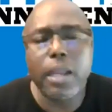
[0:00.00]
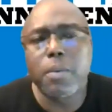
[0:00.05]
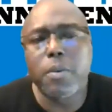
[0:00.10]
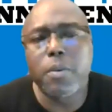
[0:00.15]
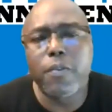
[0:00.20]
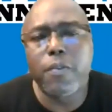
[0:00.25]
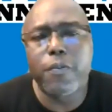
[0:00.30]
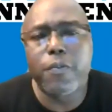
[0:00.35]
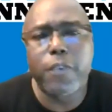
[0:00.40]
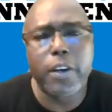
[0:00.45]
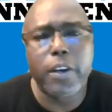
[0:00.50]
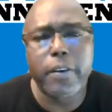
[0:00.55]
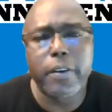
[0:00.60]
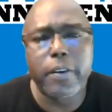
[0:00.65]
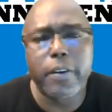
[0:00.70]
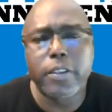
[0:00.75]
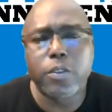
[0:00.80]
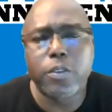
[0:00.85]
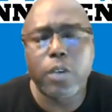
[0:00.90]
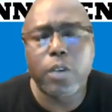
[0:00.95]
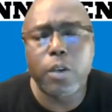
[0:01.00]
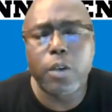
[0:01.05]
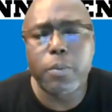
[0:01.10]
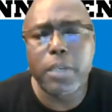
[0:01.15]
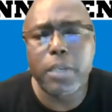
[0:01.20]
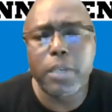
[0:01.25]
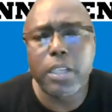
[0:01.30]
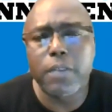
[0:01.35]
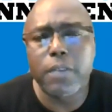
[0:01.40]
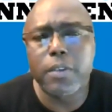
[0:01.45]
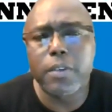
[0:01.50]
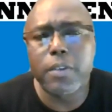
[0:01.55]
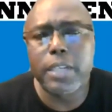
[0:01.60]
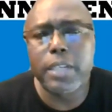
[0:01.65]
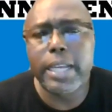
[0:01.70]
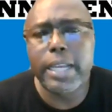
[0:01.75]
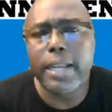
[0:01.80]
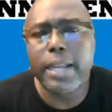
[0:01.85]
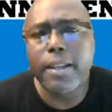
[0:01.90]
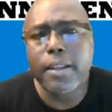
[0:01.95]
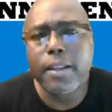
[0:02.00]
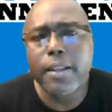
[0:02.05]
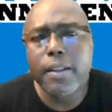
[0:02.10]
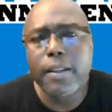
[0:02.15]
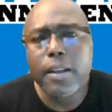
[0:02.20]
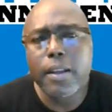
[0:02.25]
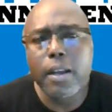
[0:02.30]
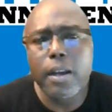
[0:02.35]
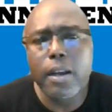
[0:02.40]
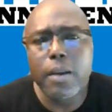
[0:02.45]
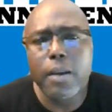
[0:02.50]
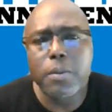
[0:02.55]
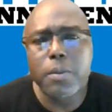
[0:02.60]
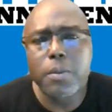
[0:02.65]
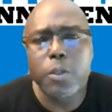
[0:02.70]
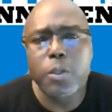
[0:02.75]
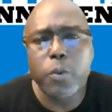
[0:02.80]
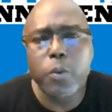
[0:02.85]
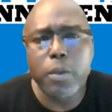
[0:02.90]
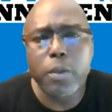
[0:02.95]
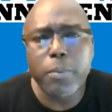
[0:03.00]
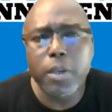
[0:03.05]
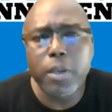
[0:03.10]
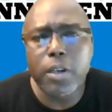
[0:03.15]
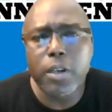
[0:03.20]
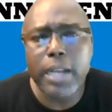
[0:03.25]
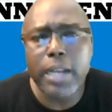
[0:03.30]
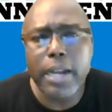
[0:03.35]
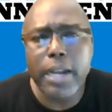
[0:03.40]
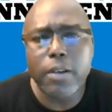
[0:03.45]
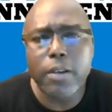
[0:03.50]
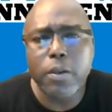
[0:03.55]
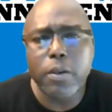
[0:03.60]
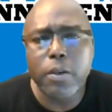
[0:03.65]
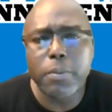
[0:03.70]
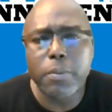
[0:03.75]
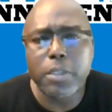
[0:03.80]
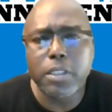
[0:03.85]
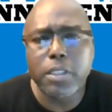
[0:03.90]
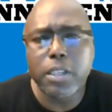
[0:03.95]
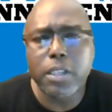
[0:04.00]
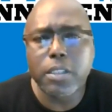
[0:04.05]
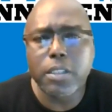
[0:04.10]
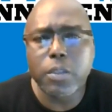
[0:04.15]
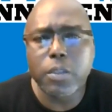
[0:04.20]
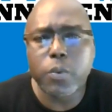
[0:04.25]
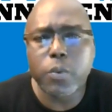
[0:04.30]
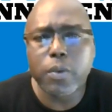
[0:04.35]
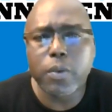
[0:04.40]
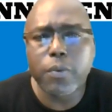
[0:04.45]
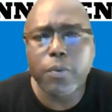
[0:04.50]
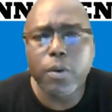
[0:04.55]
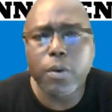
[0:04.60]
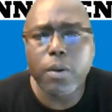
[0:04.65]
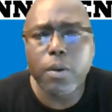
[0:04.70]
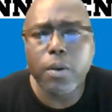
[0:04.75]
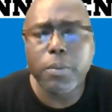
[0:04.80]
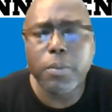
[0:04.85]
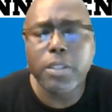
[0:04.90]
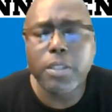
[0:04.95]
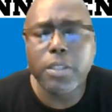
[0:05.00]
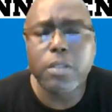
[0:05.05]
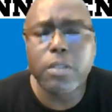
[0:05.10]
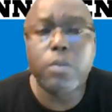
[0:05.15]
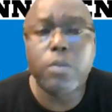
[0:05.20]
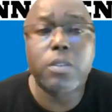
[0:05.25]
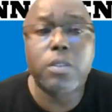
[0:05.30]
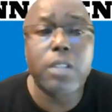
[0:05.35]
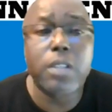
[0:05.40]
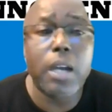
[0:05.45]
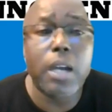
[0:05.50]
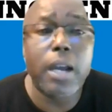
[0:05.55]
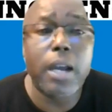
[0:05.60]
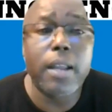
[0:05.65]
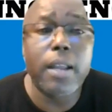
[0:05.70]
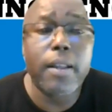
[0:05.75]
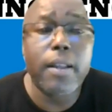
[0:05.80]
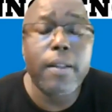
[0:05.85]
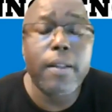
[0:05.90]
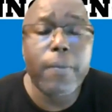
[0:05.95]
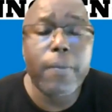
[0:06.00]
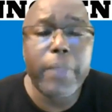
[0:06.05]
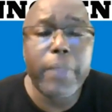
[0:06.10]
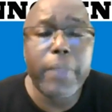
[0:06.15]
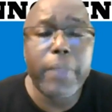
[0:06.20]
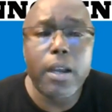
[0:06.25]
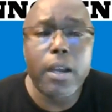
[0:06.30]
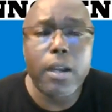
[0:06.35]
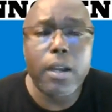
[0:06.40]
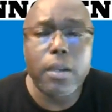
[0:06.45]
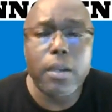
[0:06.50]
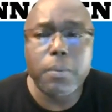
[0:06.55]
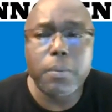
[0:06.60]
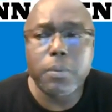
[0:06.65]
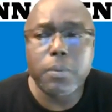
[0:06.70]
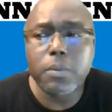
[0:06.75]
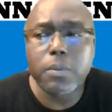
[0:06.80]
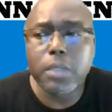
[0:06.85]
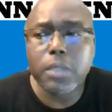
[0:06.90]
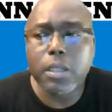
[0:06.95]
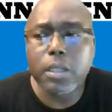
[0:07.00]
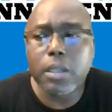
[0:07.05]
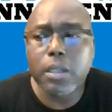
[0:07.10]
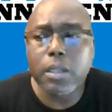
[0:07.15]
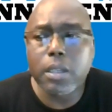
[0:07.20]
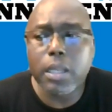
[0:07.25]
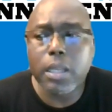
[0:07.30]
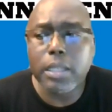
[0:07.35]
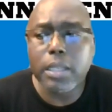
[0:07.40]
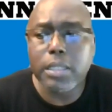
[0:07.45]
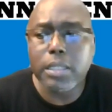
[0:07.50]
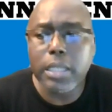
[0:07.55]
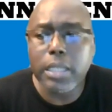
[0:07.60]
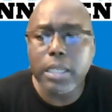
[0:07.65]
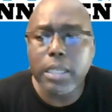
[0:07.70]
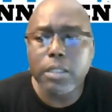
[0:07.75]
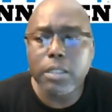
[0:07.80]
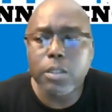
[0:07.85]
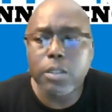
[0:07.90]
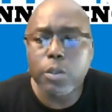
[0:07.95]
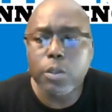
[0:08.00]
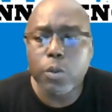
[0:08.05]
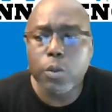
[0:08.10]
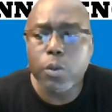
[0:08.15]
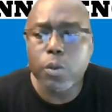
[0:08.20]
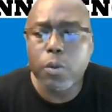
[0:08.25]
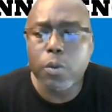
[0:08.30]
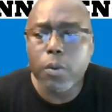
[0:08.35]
a very strong believer that to rebuild our criminal justice reform is going to start. It needs to